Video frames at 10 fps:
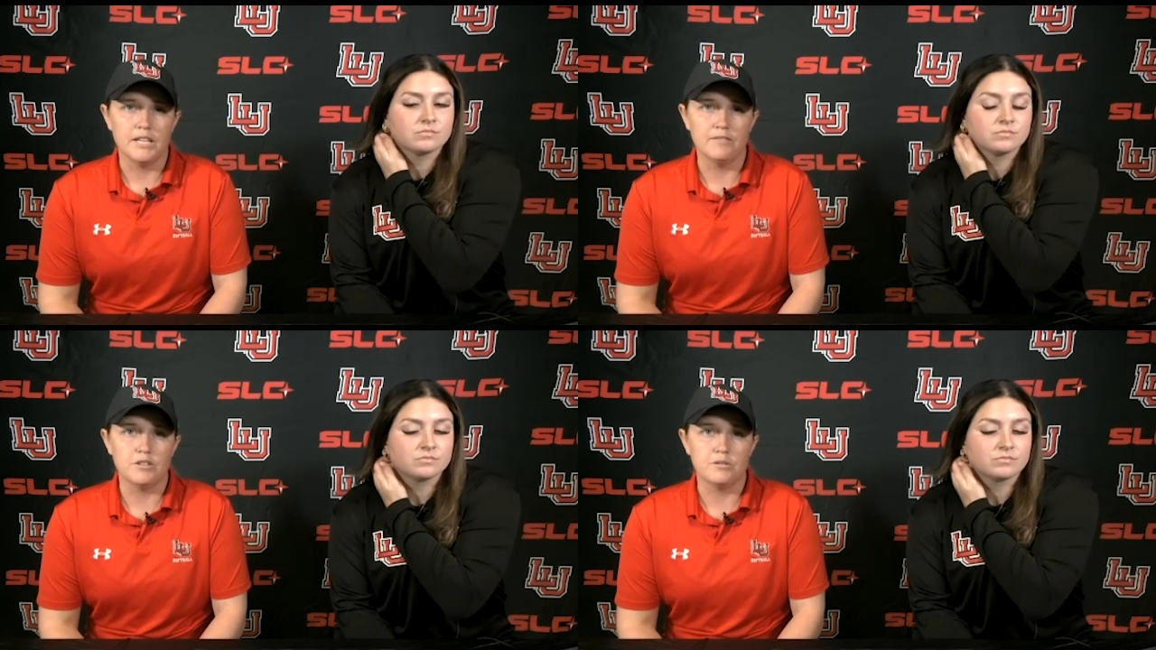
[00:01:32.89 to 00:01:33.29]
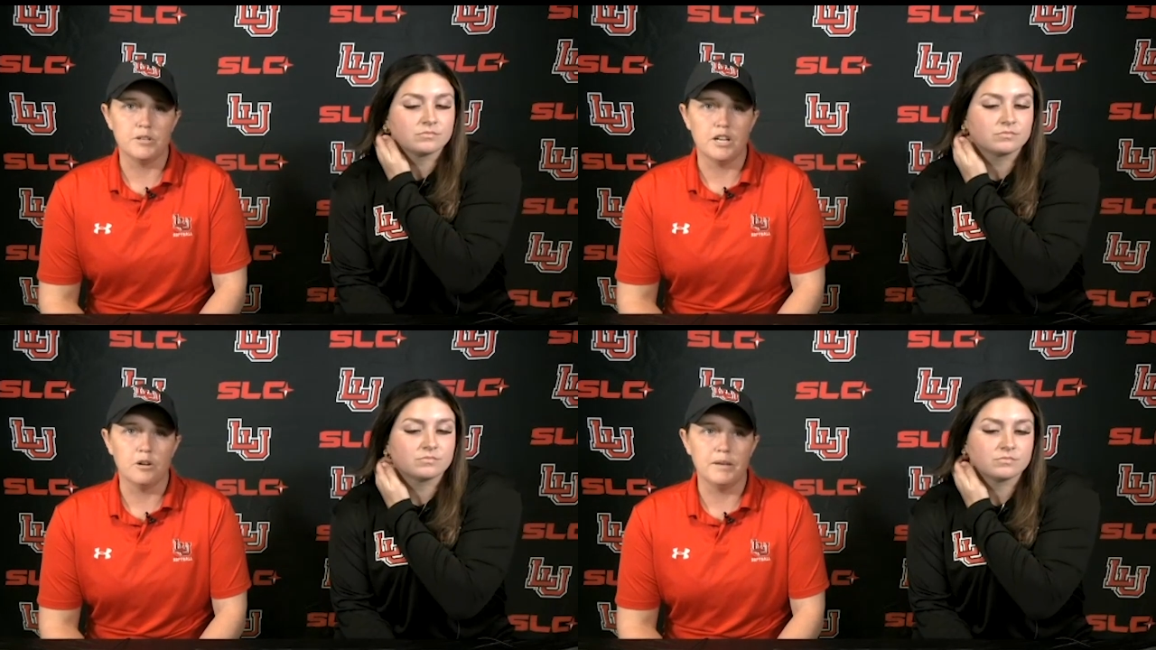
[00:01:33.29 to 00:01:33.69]
Speaker 1: even
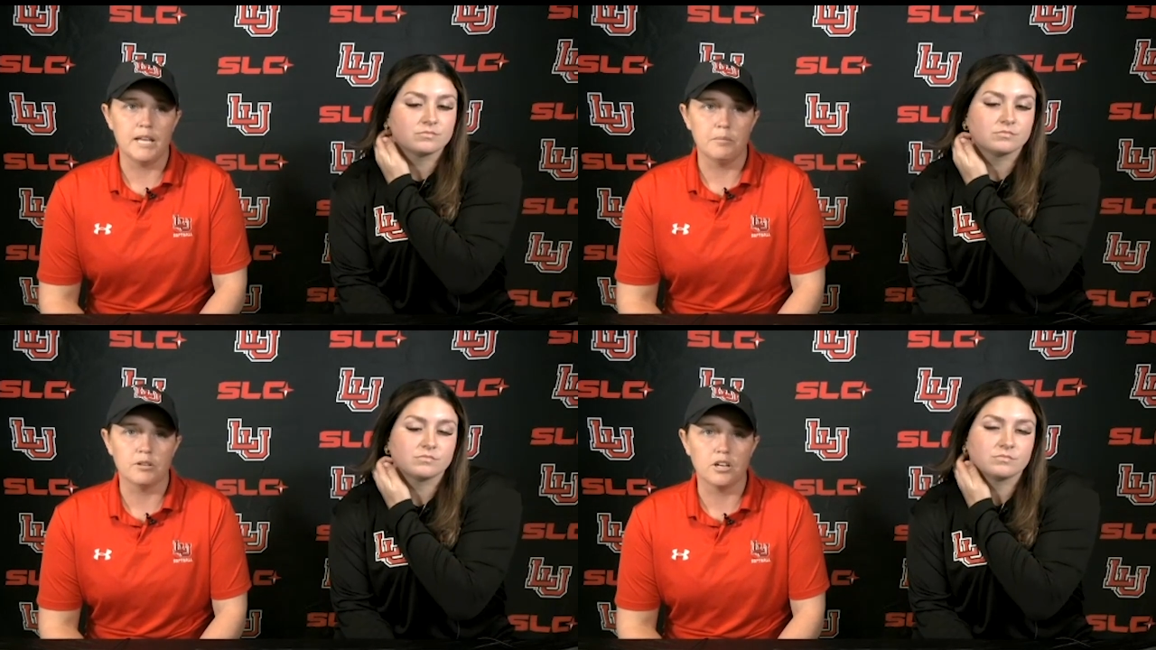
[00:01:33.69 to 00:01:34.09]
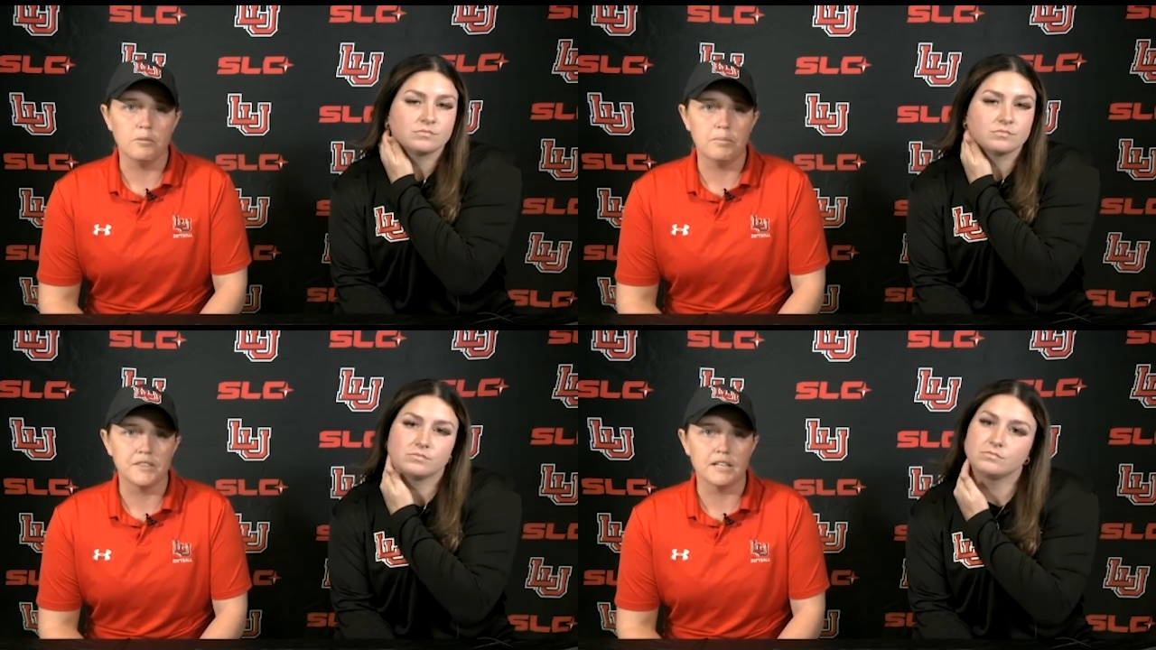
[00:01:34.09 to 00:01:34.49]
you know being able to
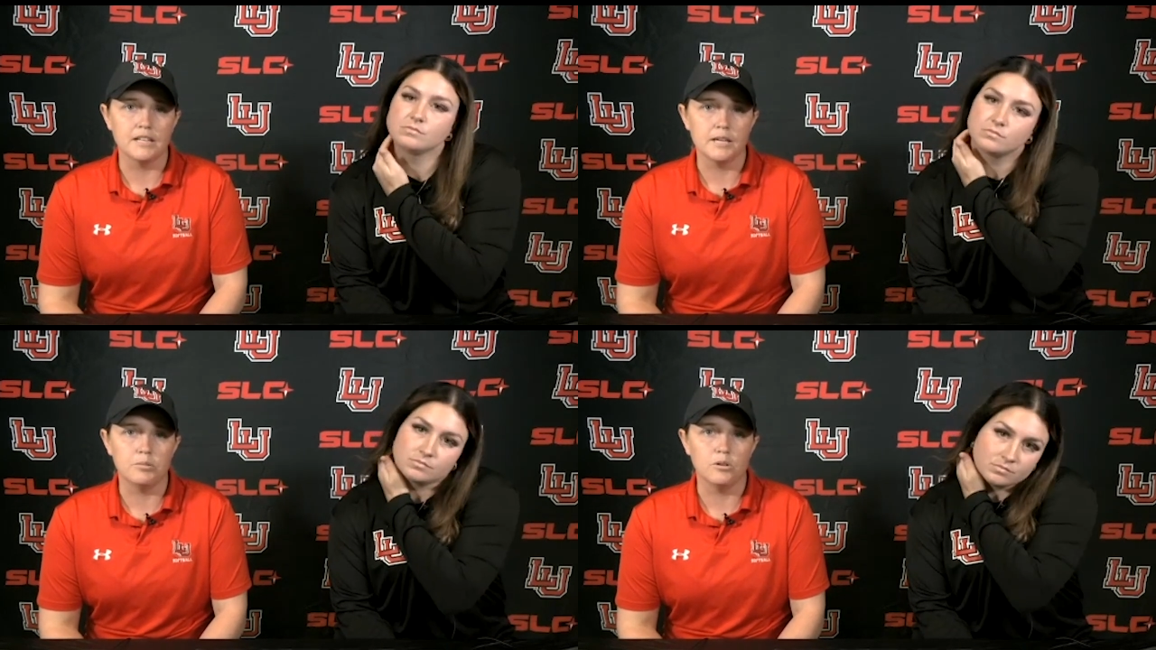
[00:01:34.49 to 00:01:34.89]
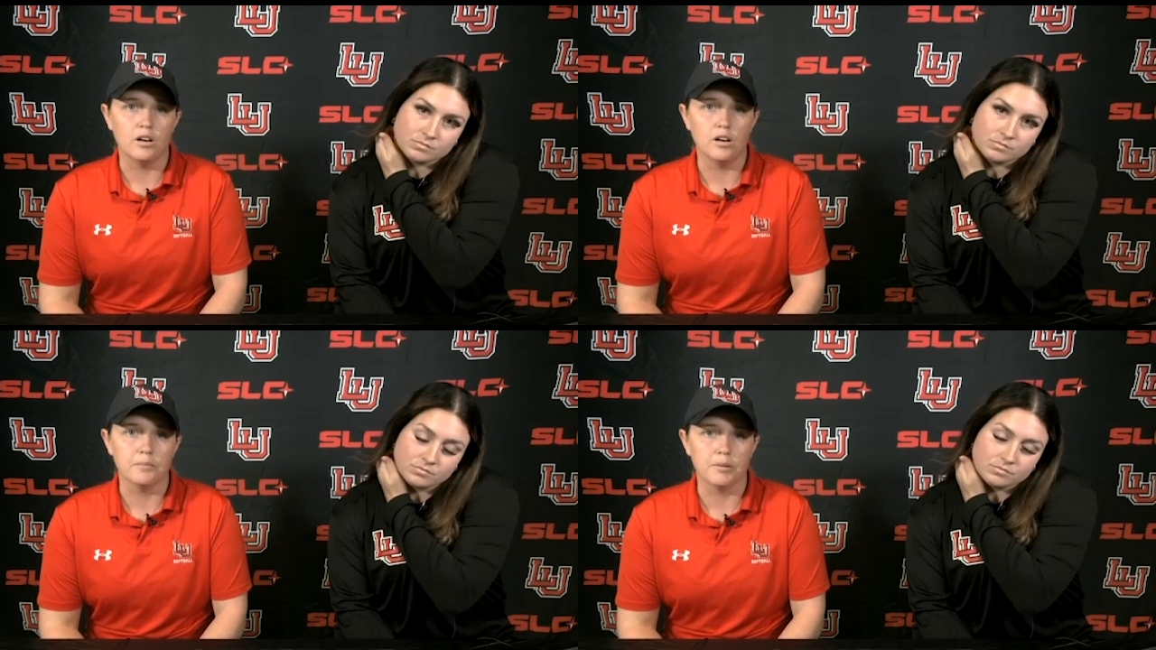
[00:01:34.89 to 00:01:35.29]
go put the
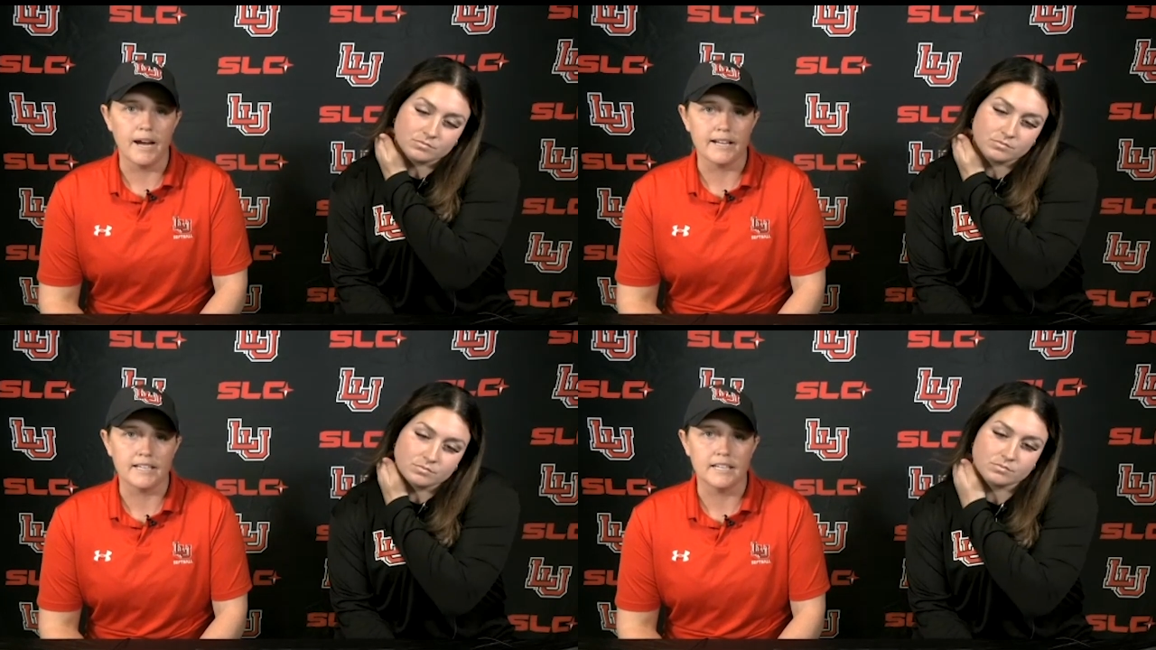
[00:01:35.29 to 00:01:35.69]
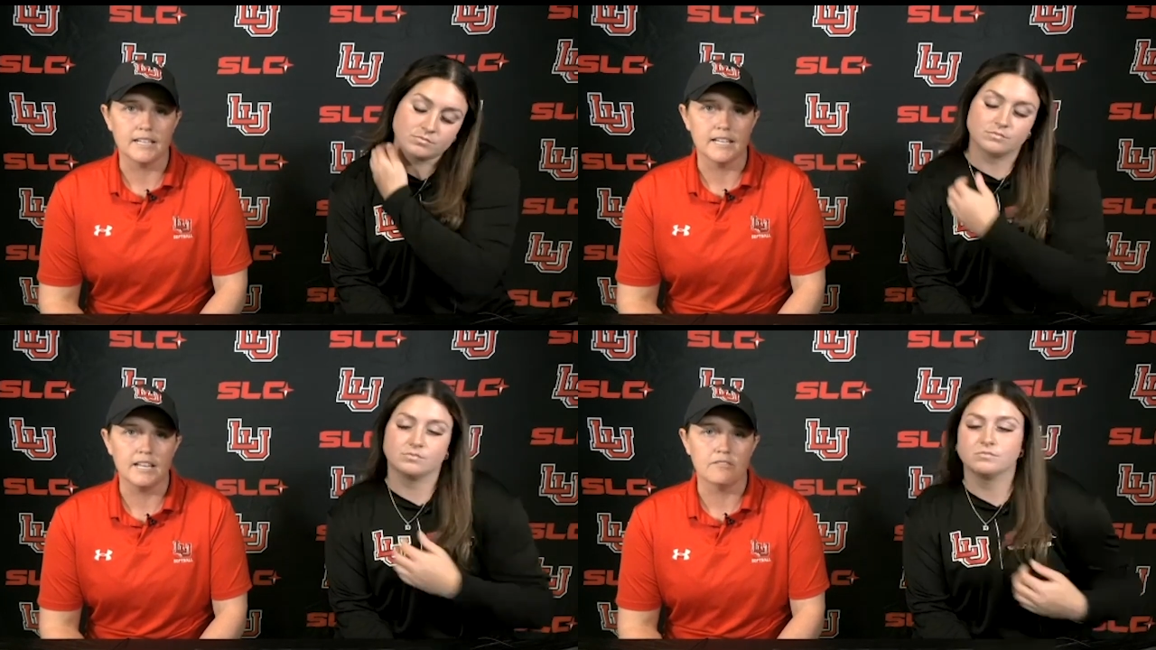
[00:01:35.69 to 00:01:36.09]
label on the
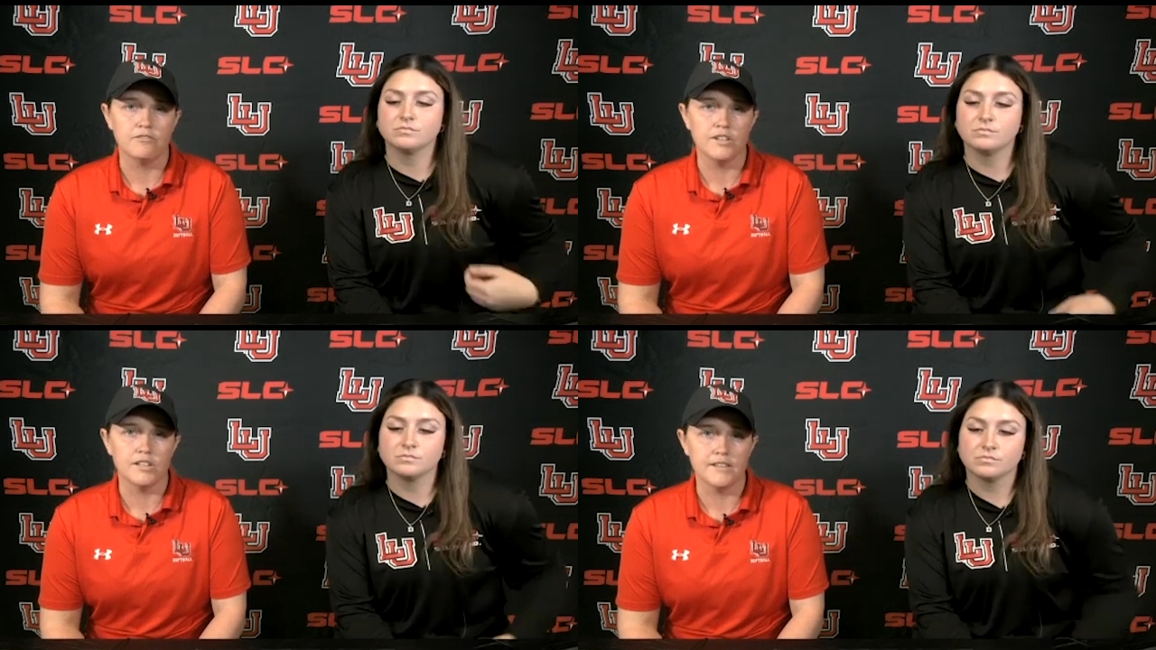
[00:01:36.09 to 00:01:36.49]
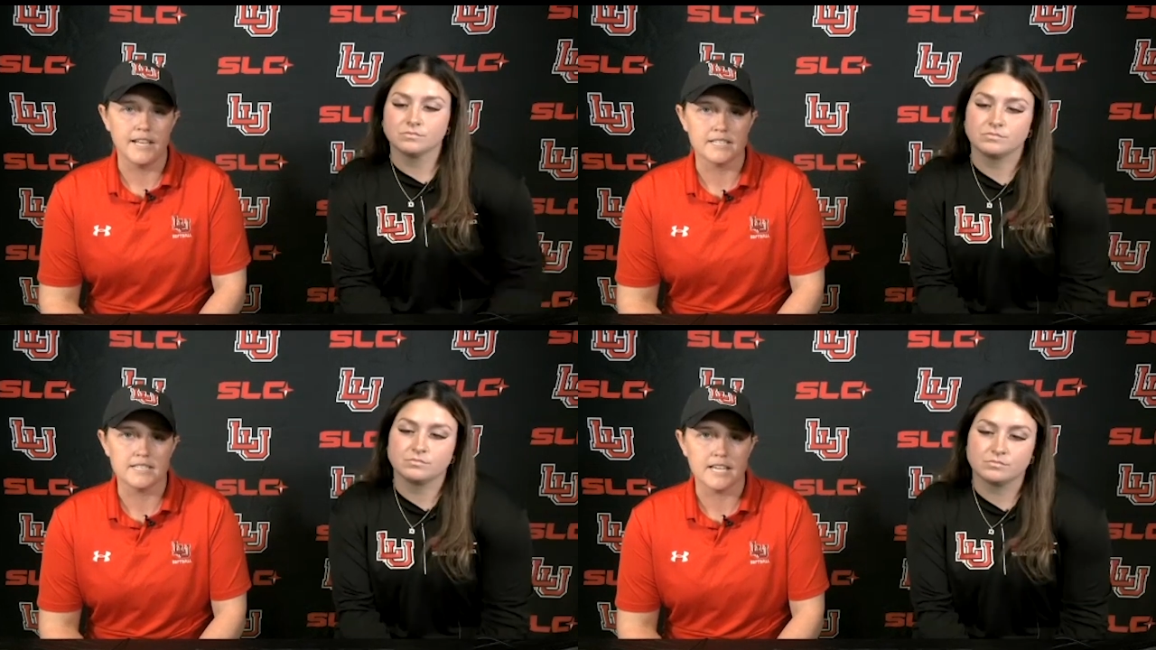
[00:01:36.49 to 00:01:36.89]
bracket and feeling
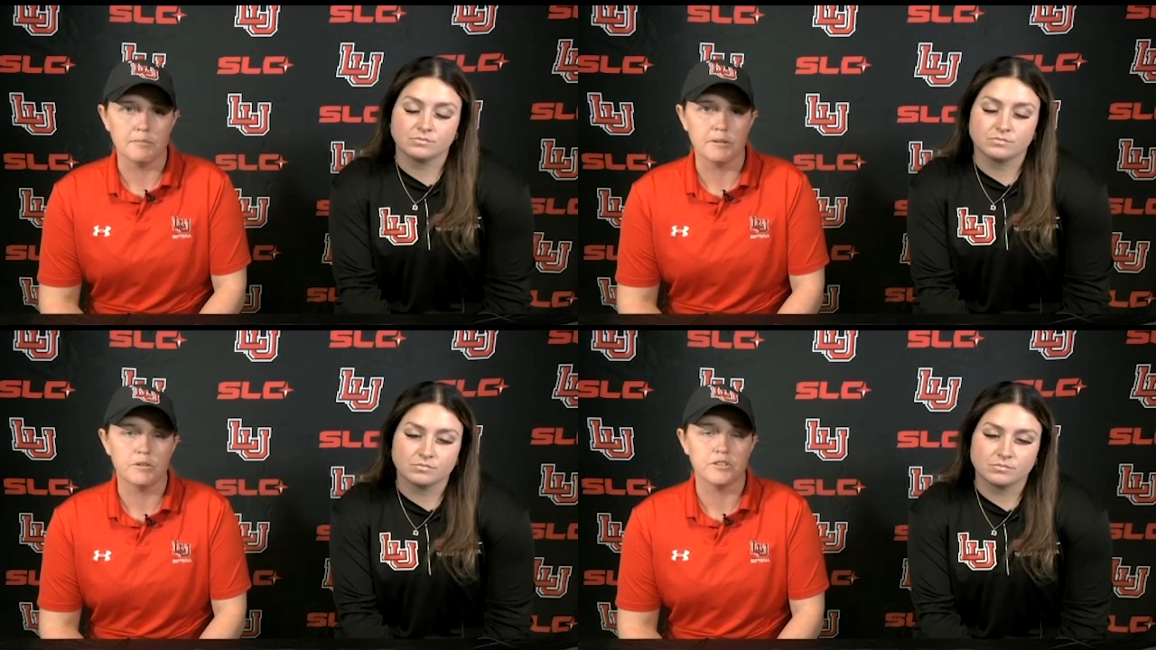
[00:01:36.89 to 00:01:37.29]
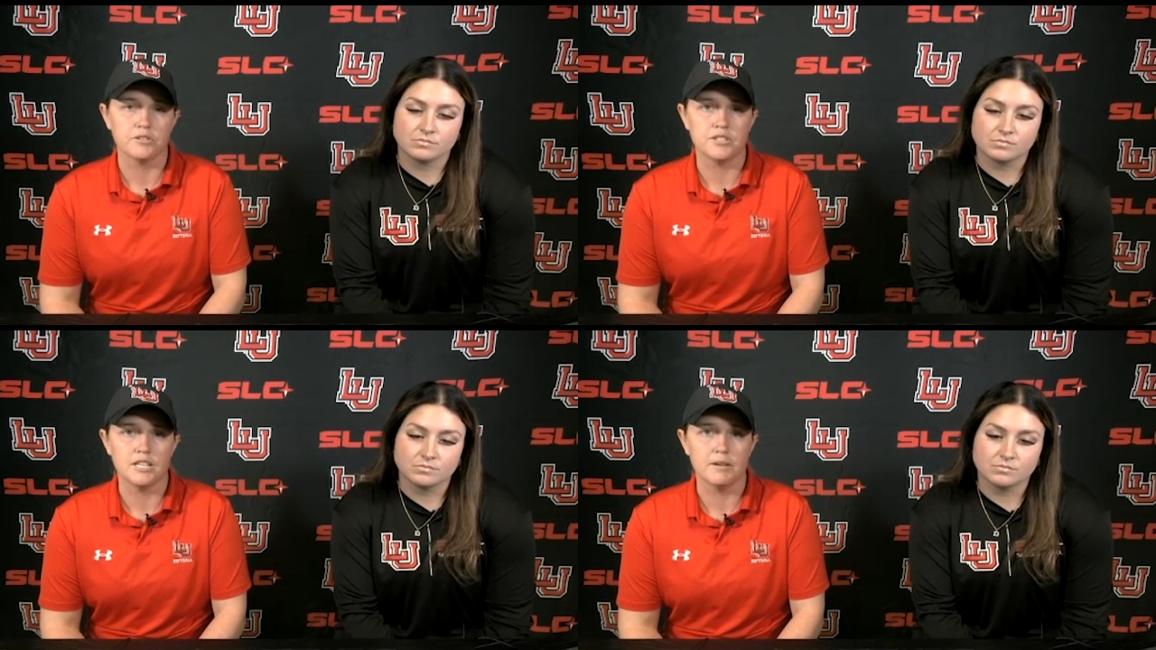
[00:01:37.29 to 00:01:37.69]
that excitement with
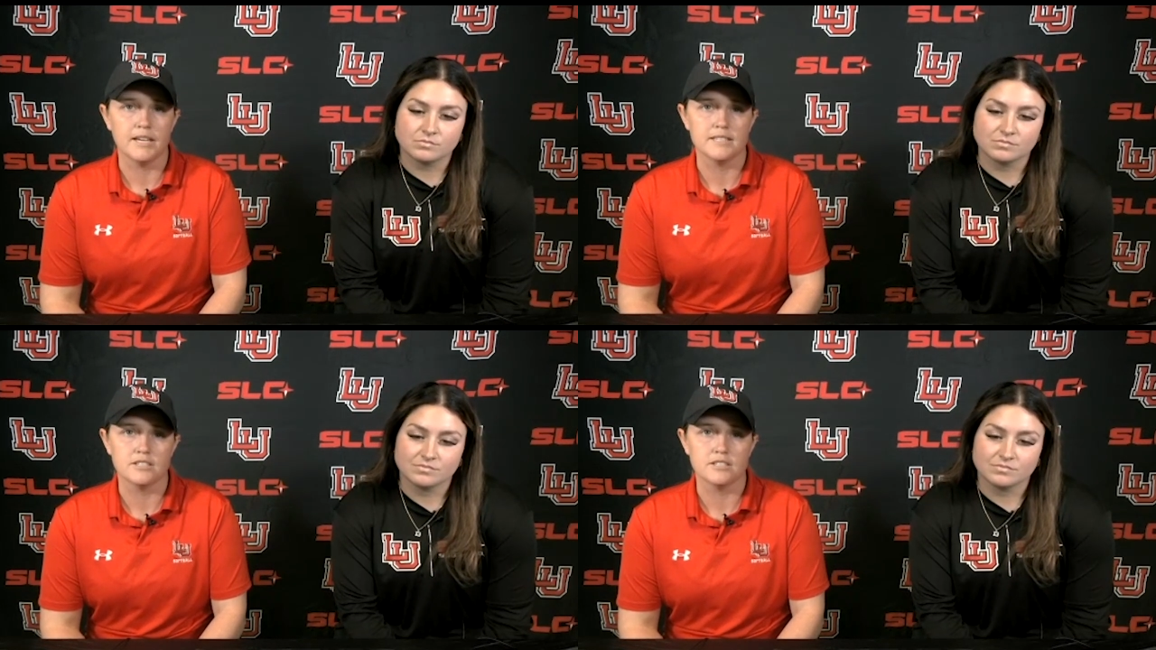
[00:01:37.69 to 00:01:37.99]
your teammates.